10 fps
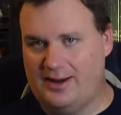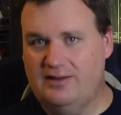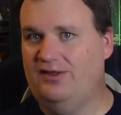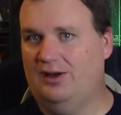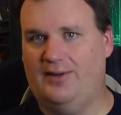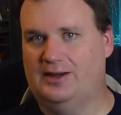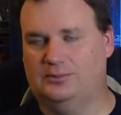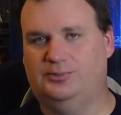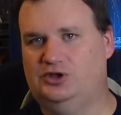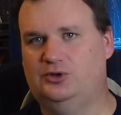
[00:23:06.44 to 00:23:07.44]
anything on that
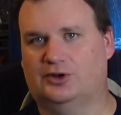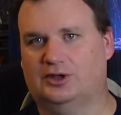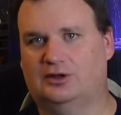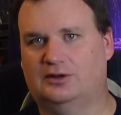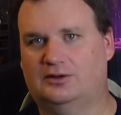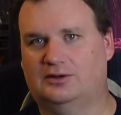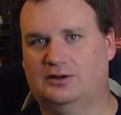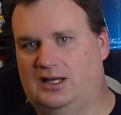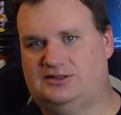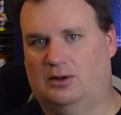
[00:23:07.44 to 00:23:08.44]
computer
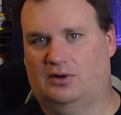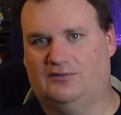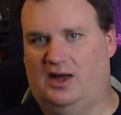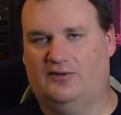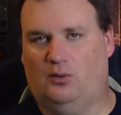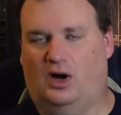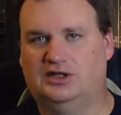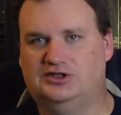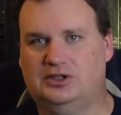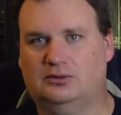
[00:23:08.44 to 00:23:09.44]
and done whatever the hell they
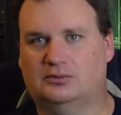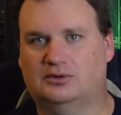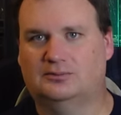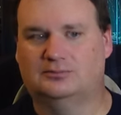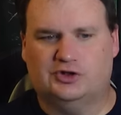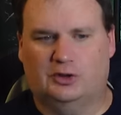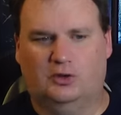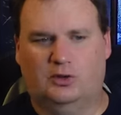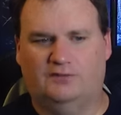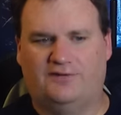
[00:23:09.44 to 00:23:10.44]
wanted to.
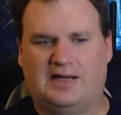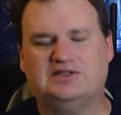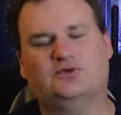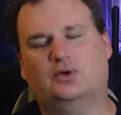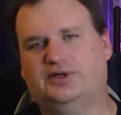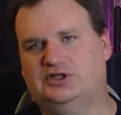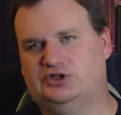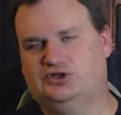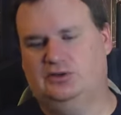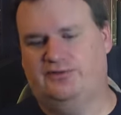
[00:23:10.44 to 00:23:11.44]
So fast forwarding
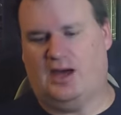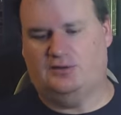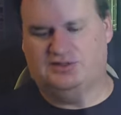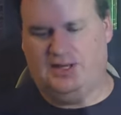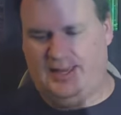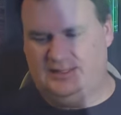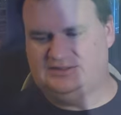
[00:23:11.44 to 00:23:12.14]
to two thousand eight,